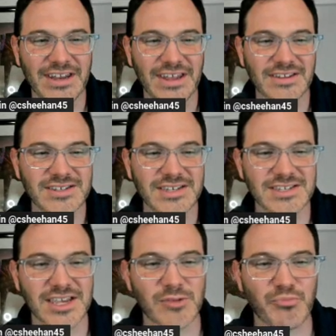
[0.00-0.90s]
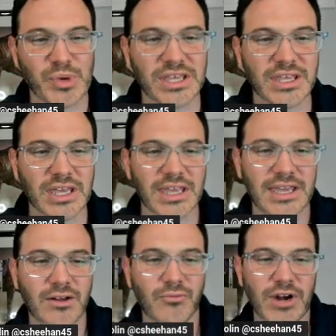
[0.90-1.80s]
and this is a big
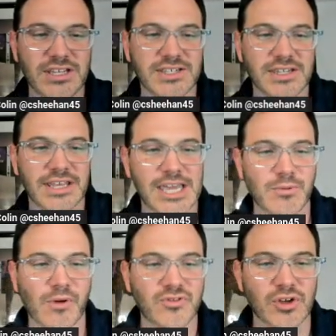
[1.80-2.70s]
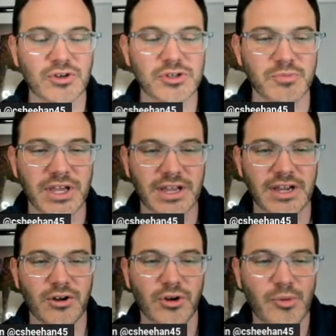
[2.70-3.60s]
race in the Game of Silks. Mike, I
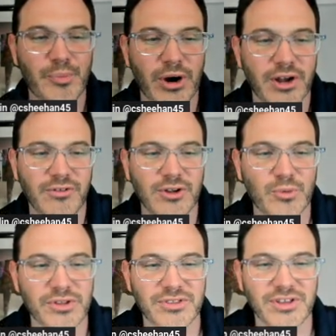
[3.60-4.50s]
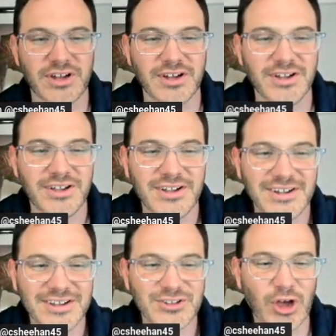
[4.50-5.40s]
know you're a part of it with
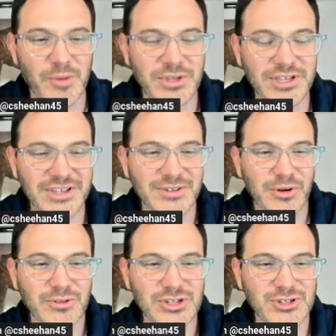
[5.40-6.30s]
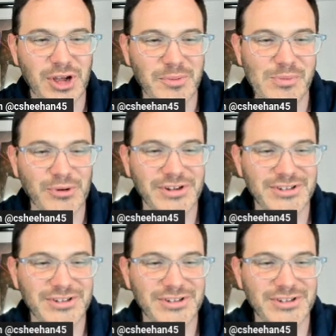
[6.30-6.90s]
Tommy. What was it? Tommy Boy?